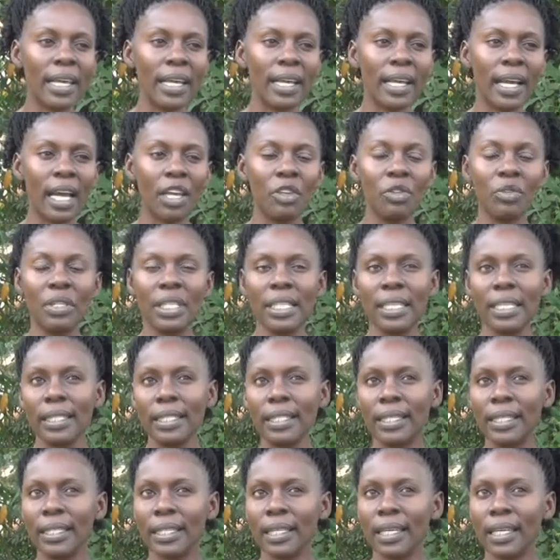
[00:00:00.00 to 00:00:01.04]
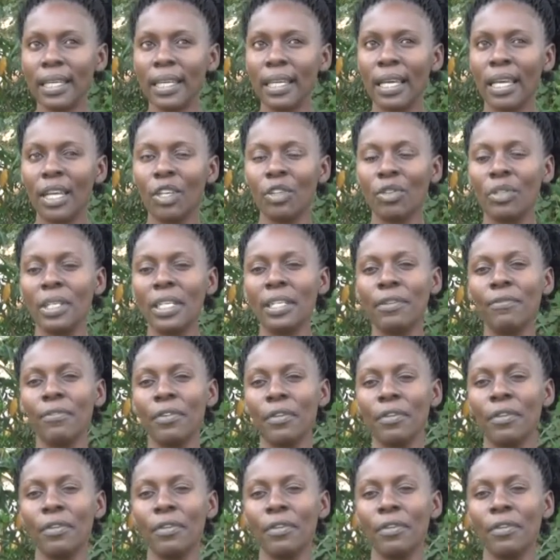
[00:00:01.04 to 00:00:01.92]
acre you need